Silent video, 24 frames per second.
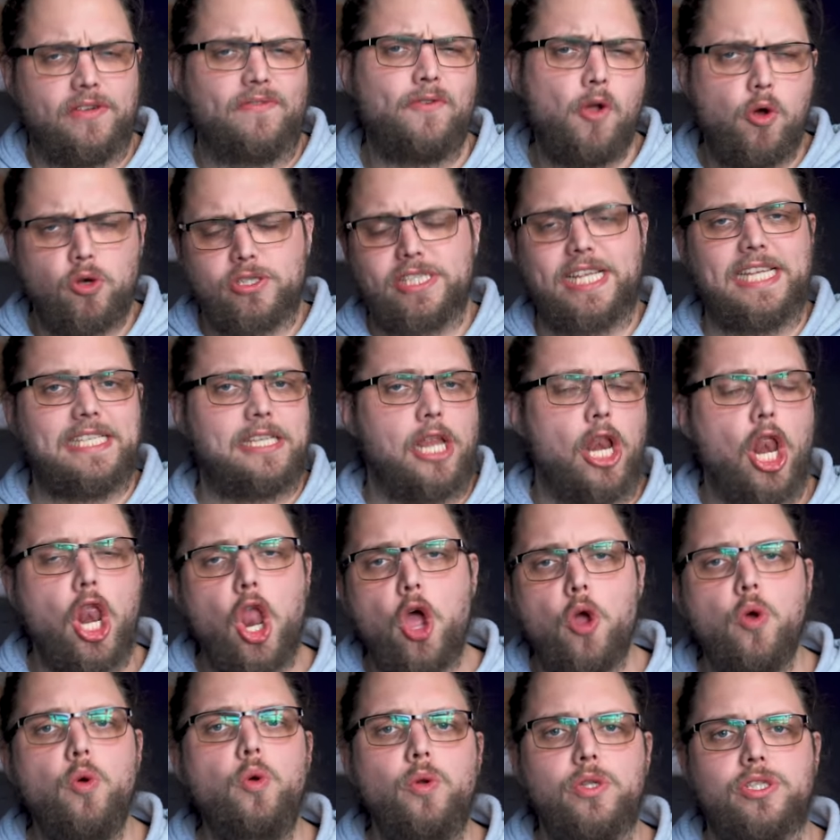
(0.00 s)
Of course, there's
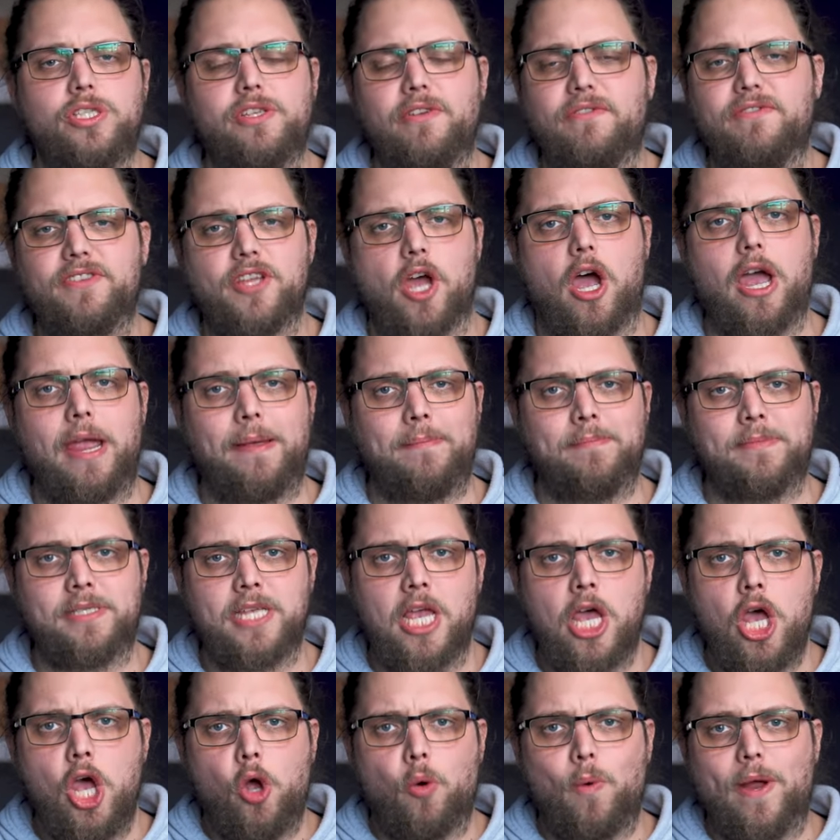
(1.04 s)
loads of times
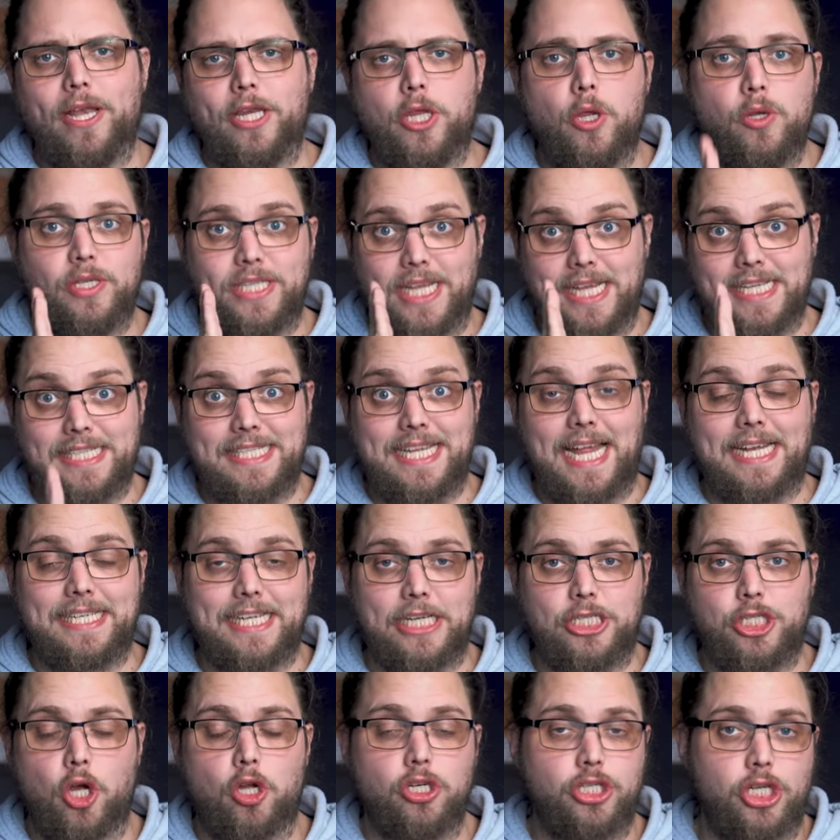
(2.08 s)
when using a
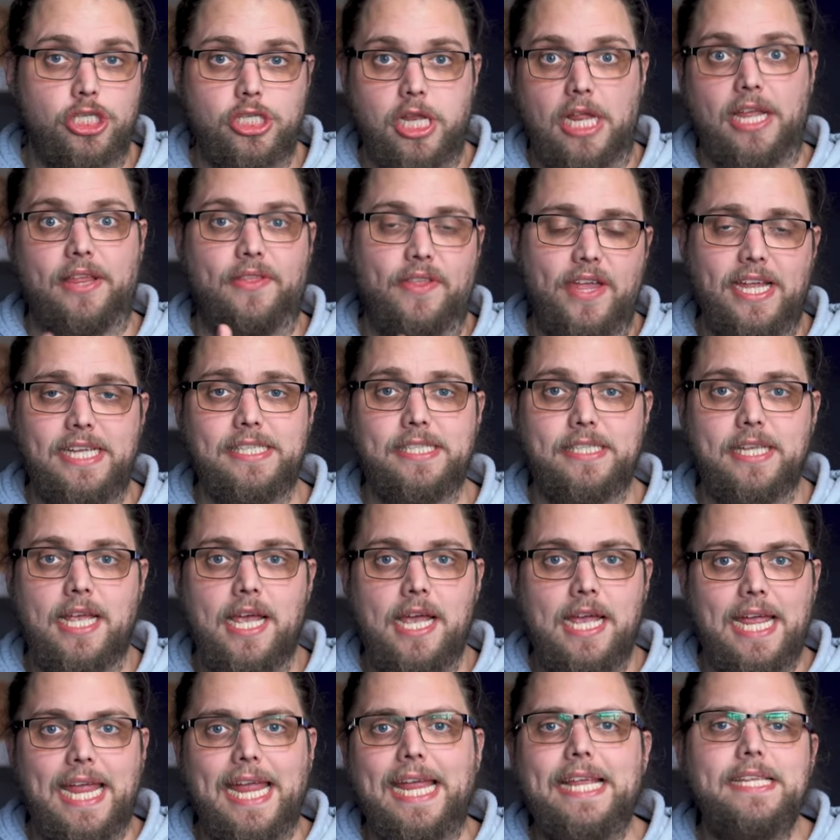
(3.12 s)
static shot, just like this,
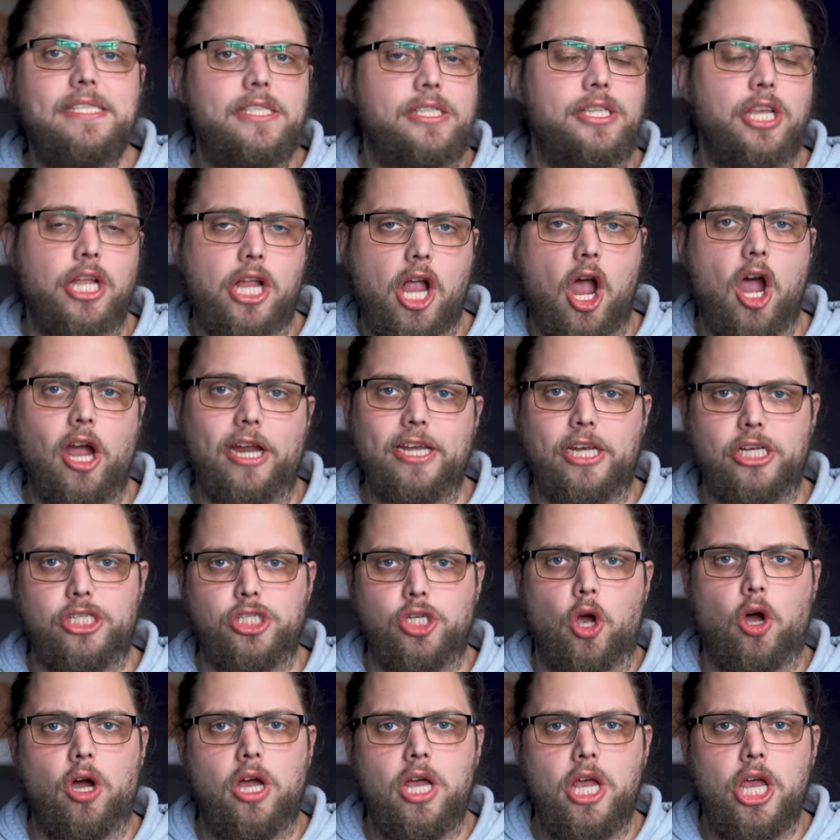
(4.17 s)
is the kind of
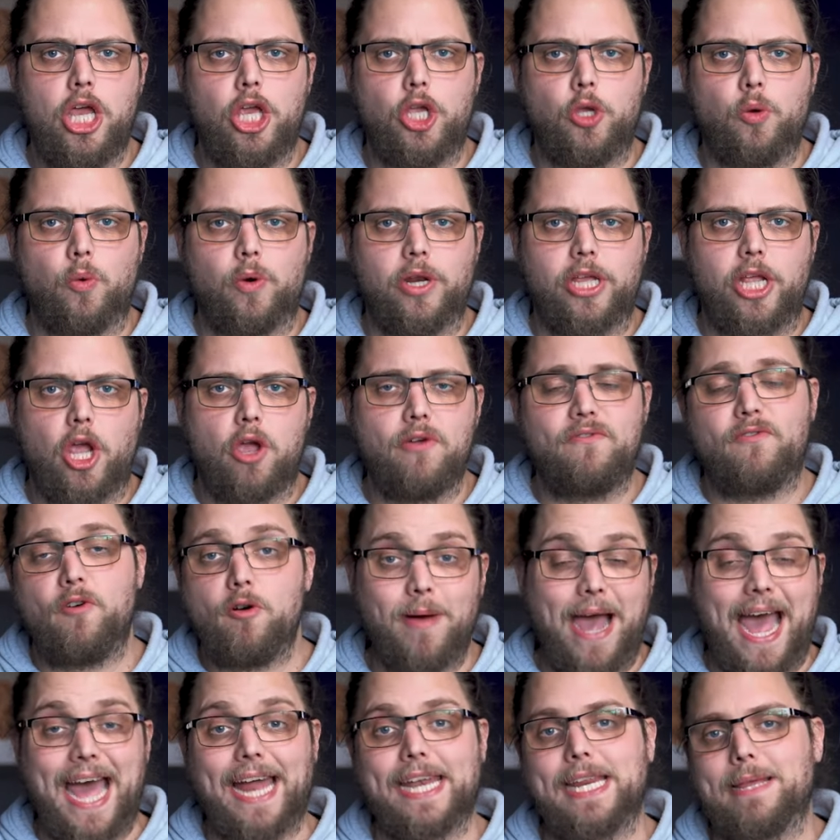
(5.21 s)
shot you want to go for,
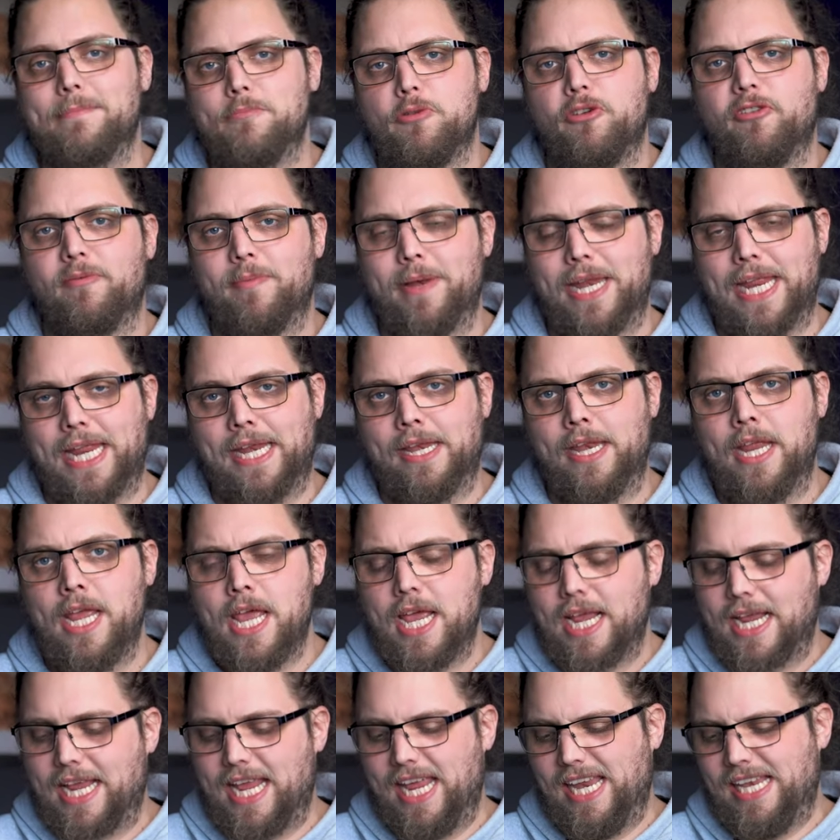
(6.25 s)
but adding movement in
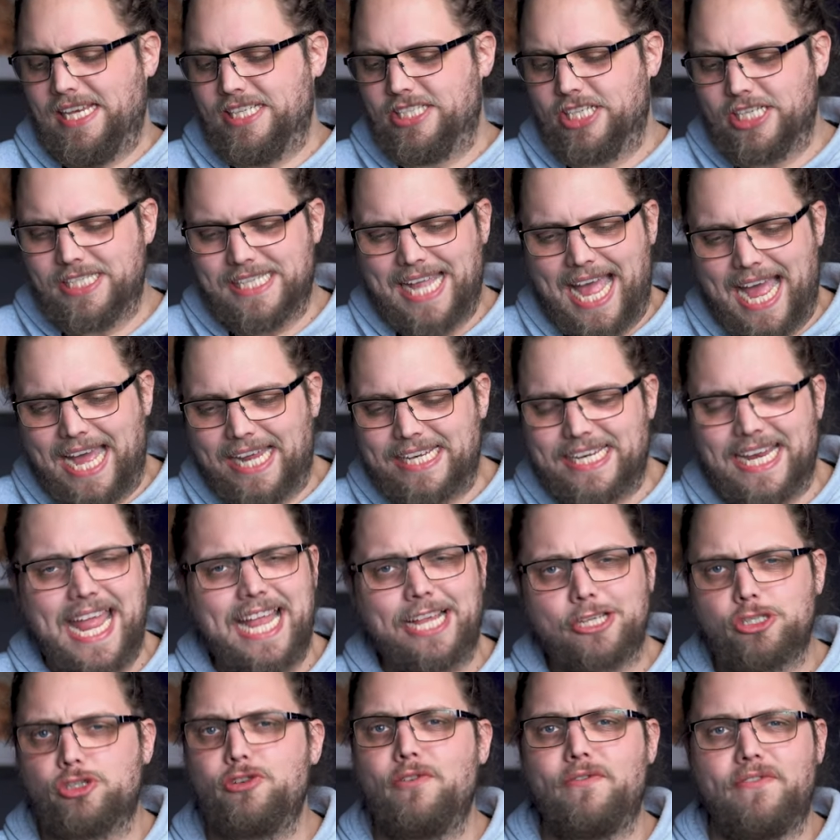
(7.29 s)
can just add an
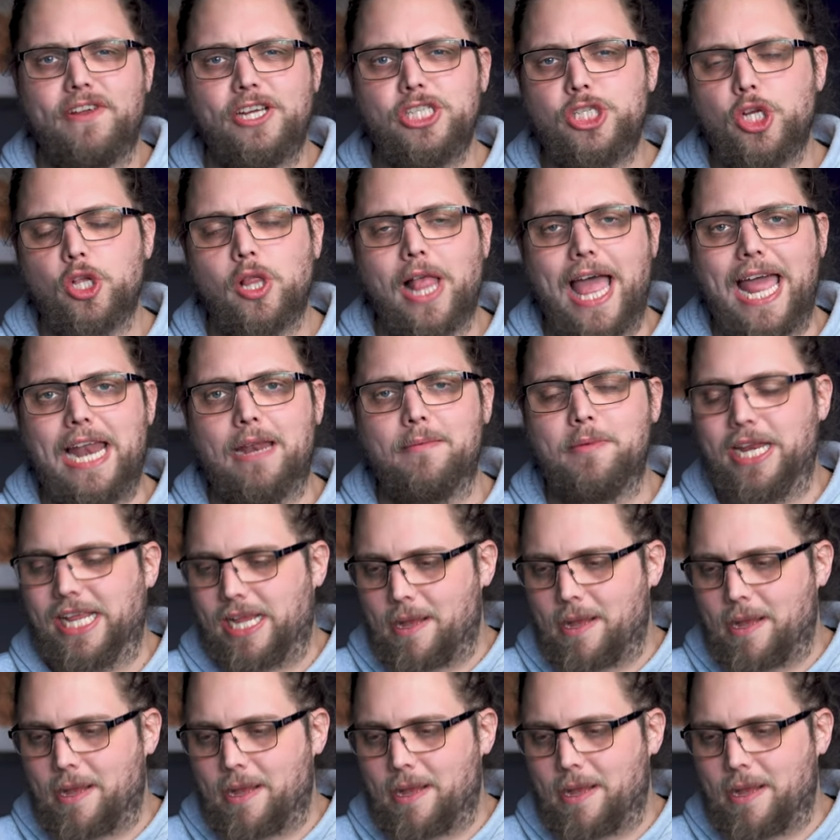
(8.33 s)
extra visual element.